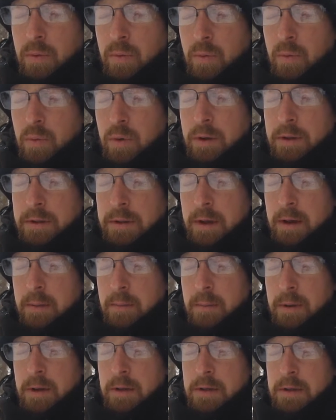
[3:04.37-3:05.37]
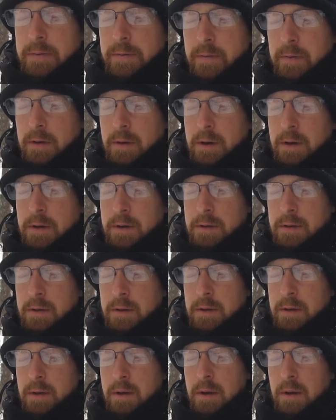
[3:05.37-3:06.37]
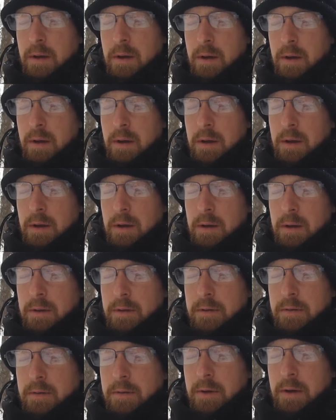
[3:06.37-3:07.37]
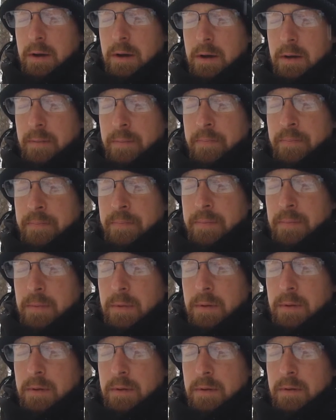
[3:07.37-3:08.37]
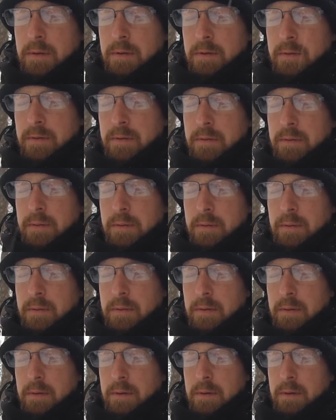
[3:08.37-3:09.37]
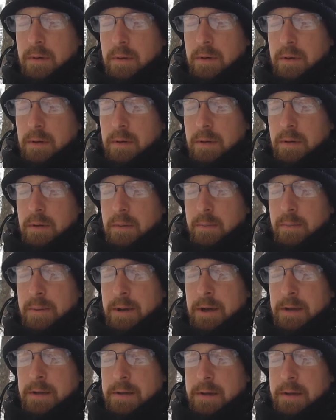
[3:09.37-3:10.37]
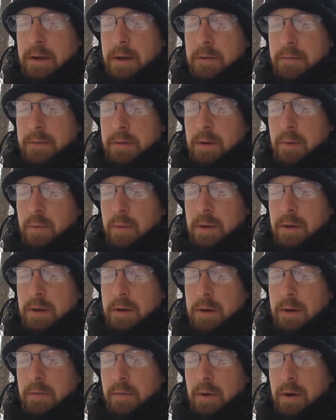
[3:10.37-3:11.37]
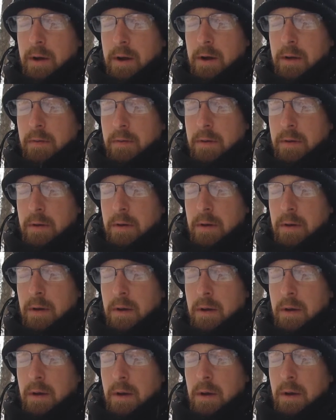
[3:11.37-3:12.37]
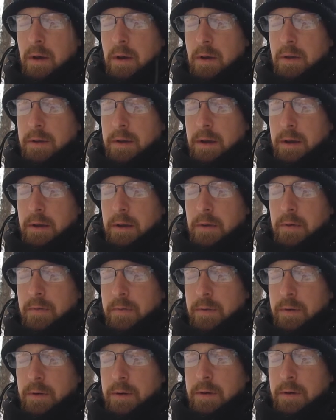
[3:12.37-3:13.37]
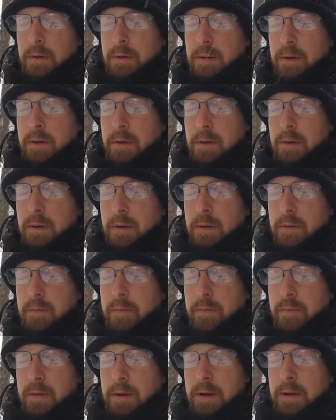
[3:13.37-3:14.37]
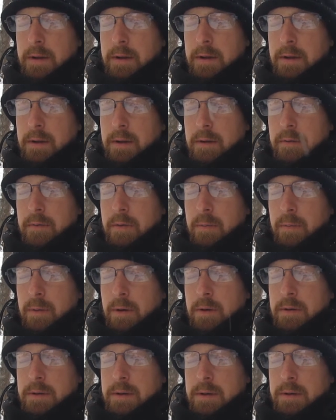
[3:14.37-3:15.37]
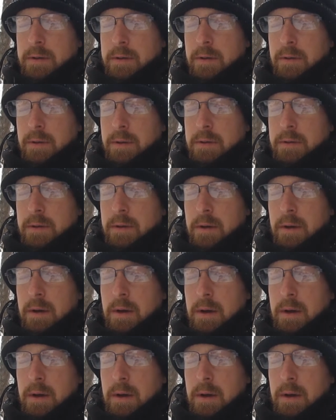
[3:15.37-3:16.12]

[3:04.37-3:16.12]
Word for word: what that means for us. It's just the best gift that we could ever have. Thank you for your unfailing love and mercies to us.